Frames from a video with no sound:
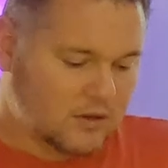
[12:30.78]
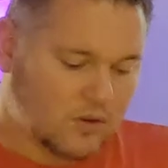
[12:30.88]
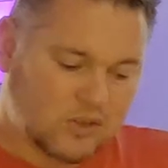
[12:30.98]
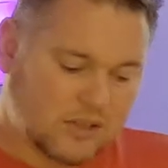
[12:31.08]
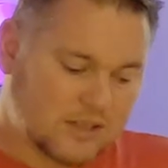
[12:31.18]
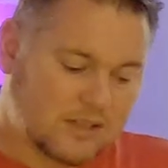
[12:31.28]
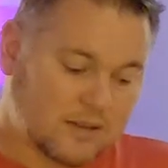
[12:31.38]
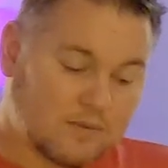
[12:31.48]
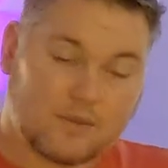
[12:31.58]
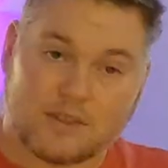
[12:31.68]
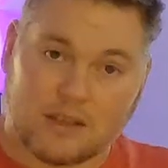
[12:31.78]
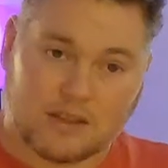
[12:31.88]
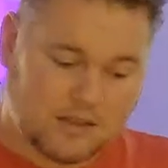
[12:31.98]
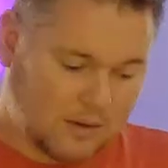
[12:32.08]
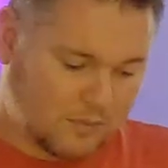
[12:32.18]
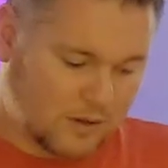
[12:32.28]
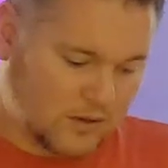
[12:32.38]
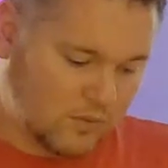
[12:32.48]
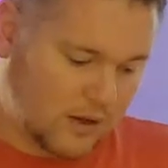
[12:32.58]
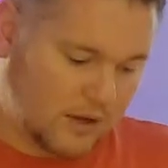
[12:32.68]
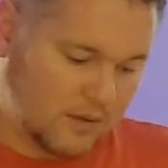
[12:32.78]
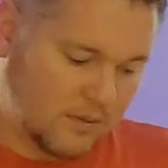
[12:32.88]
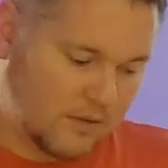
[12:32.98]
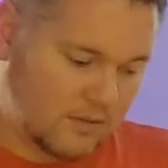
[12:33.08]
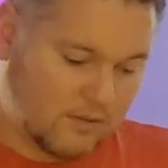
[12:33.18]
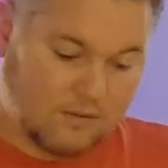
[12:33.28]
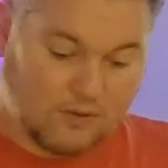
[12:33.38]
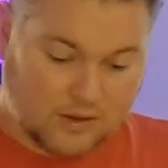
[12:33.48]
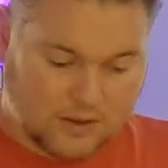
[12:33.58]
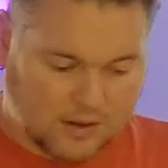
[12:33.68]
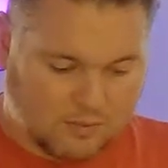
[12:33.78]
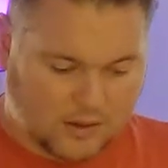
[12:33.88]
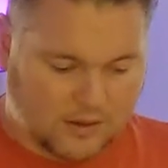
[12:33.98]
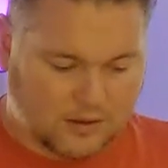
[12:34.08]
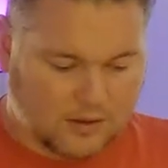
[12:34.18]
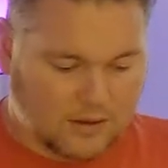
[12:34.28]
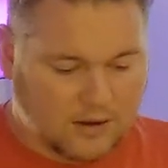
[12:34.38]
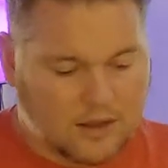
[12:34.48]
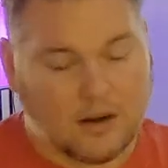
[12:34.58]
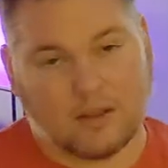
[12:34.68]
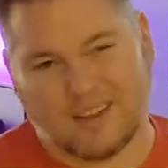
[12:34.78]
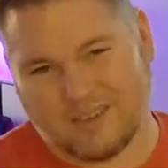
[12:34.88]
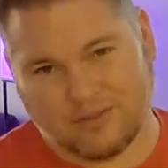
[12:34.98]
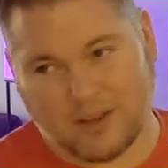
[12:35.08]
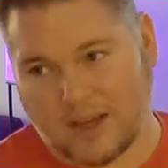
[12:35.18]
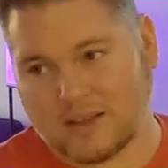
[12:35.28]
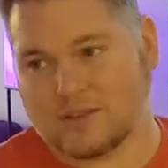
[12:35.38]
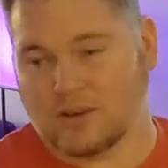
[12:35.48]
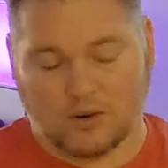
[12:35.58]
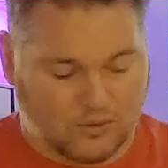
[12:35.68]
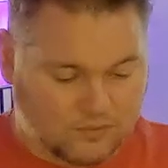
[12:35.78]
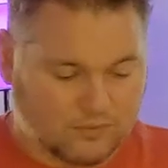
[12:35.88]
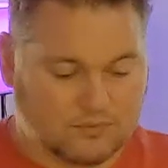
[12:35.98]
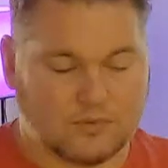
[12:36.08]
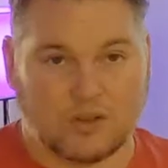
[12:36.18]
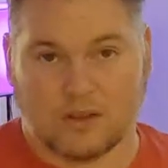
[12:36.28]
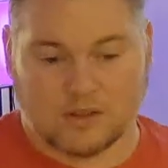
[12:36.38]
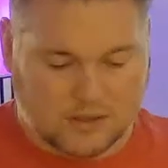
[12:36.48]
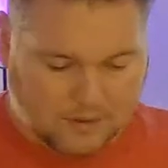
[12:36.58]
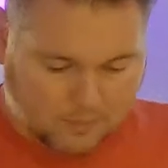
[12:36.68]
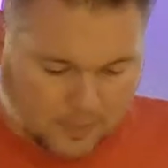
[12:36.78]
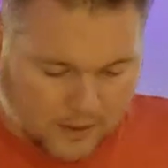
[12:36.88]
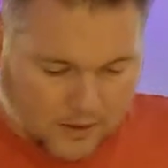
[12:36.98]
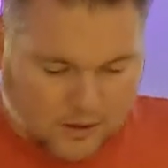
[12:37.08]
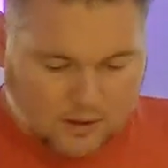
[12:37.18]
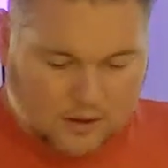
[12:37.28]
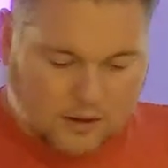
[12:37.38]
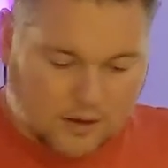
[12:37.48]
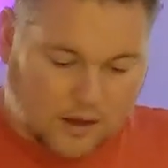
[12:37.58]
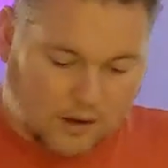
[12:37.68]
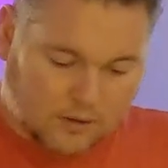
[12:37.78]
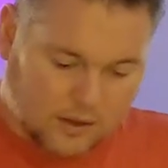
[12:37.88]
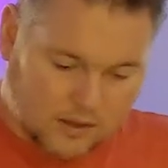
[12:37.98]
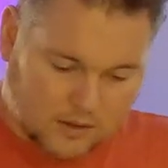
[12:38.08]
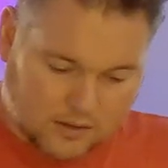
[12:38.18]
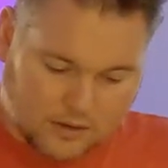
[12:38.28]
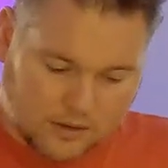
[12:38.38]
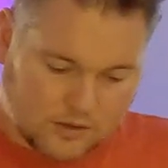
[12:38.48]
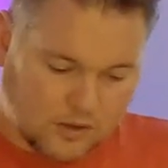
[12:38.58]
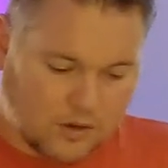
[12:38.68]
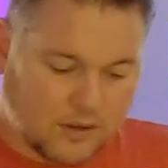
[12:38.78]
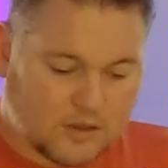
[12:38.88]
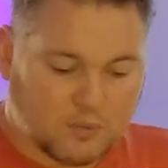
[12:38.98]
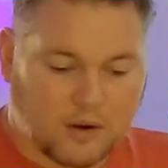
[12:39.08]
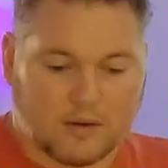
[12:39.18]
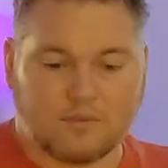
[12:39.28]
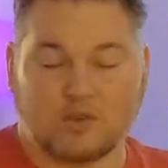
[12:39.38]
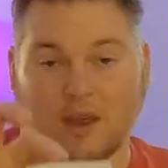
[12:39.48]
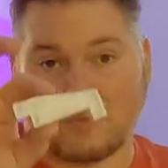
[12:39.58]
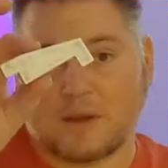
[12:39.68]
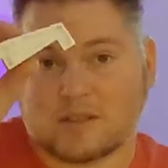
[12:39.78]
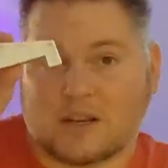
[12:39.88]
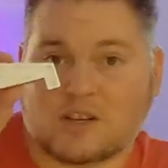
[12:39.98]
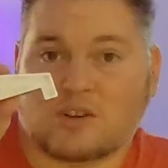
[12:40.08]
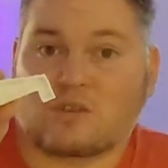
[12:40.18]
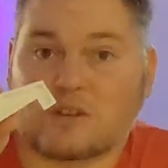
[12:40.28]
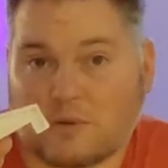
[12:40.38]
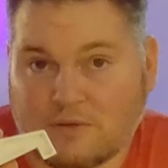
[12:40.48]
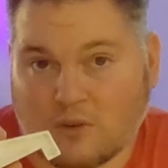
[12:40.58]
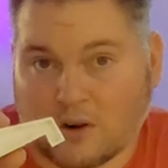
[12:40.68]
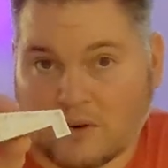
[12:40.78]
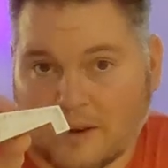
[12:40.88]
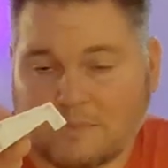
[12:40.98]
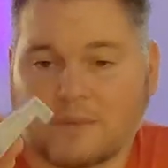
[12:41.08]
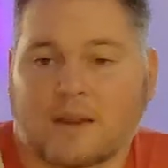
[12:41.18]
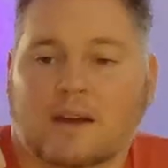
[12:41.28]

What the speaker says: let's set this up this way for the time being, and I'll lay it flat so you can see. Now let's go to this part. So that piece that I showed you before, right?